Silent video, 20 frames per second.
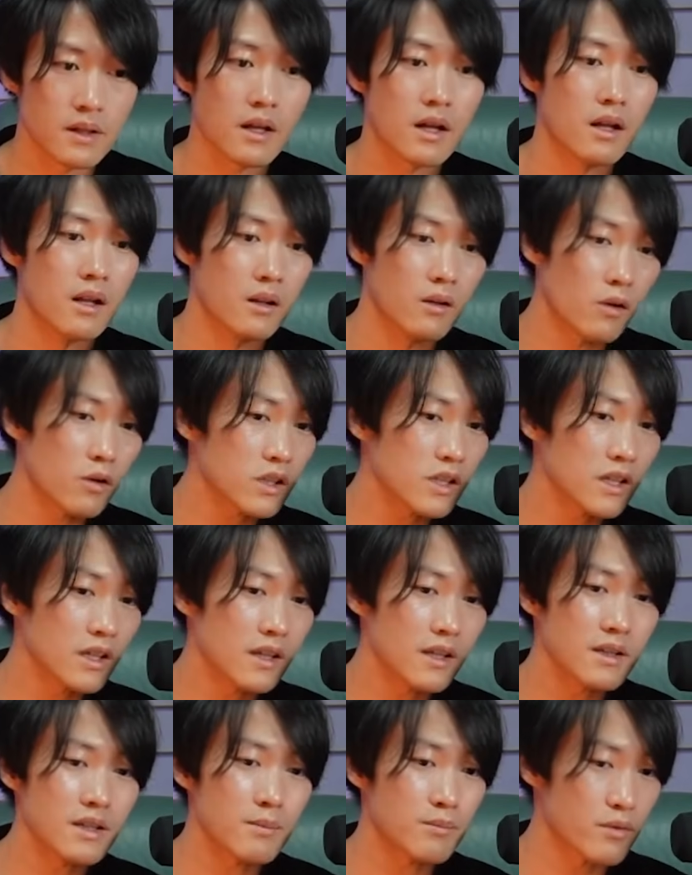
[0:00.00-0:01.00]
Loki,
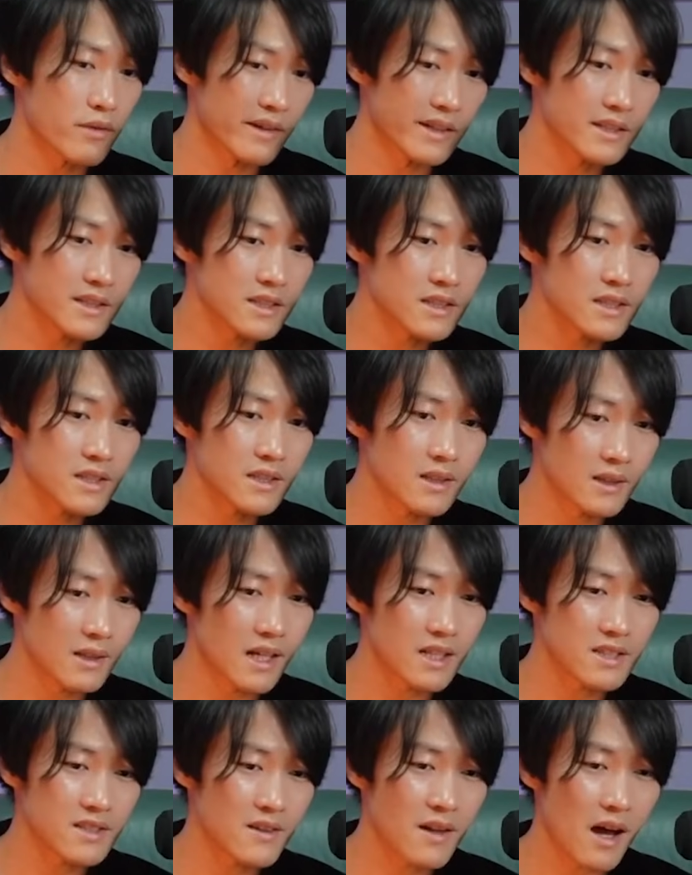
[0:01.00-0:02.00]
the prince,
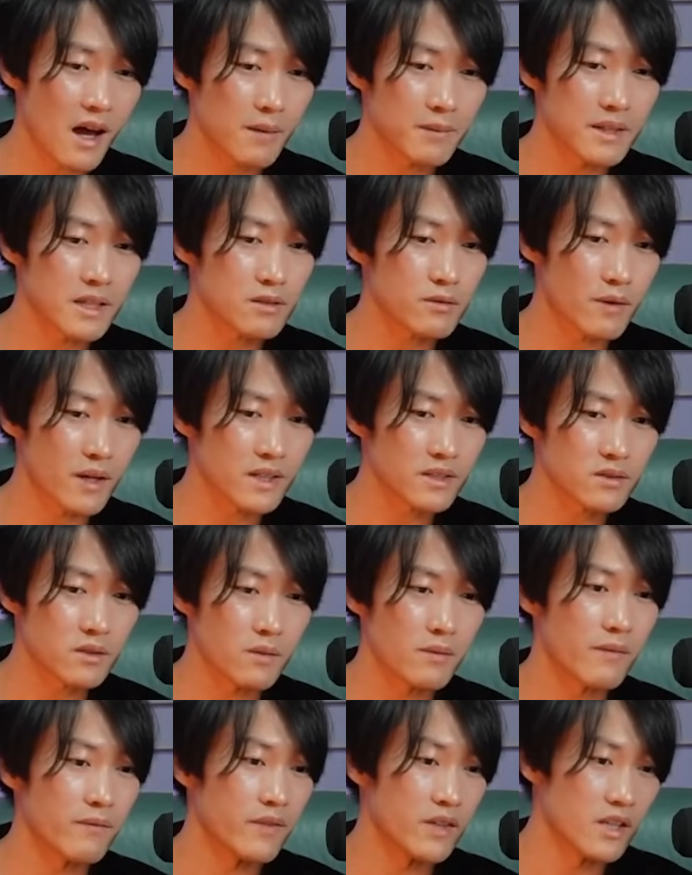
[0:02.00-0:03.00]
doesn't have the trust of
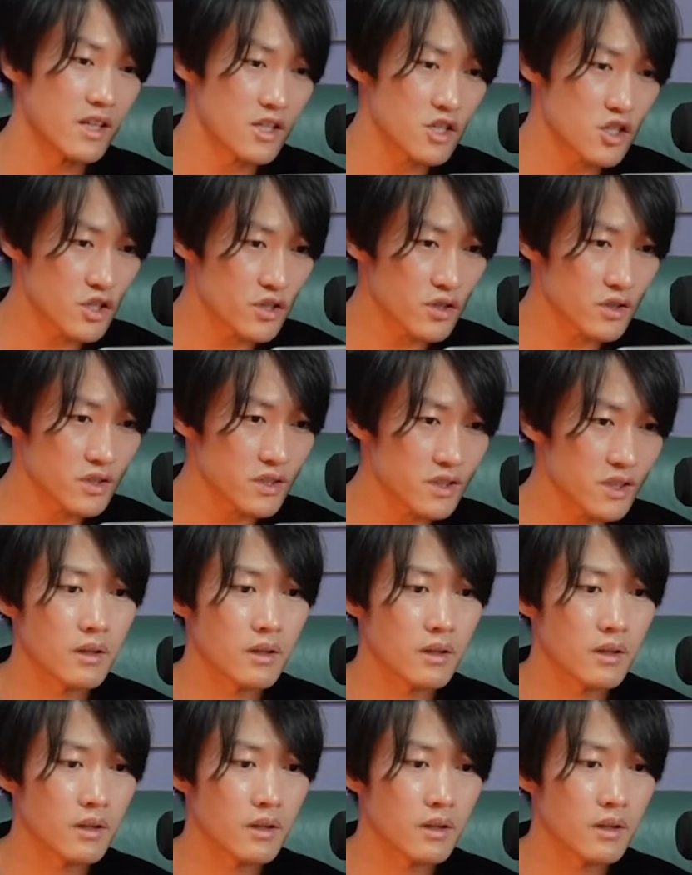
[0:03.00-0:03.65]
villagers,